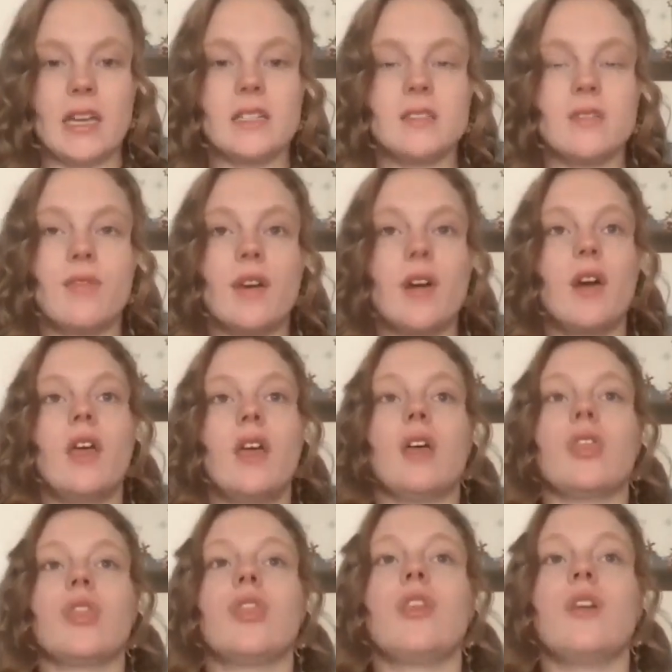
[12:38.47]
It is a very
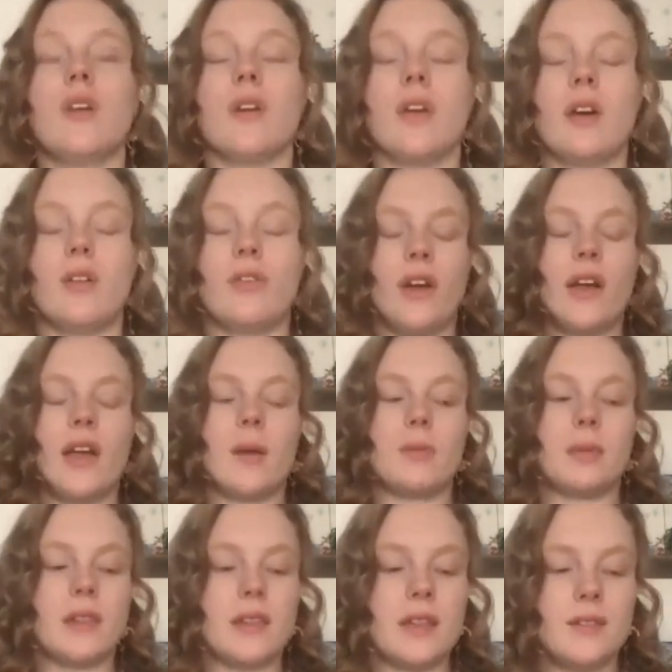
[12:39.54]
ethereal, very
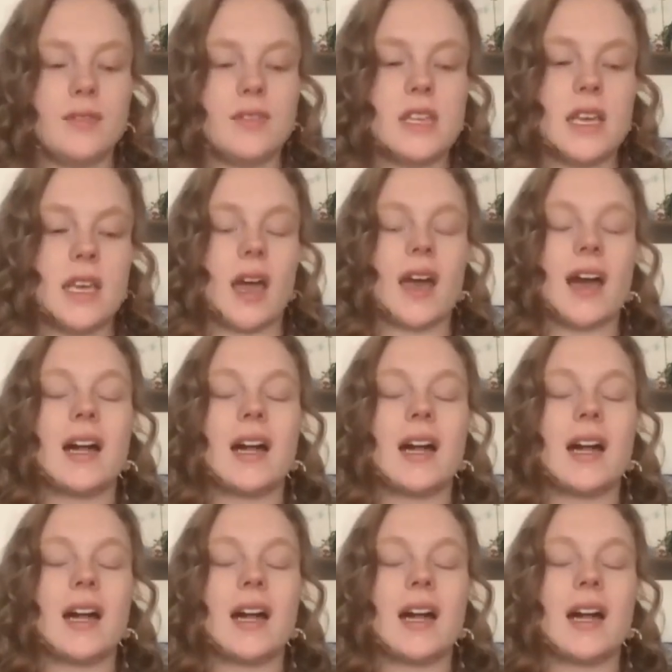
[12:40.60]
uplifting,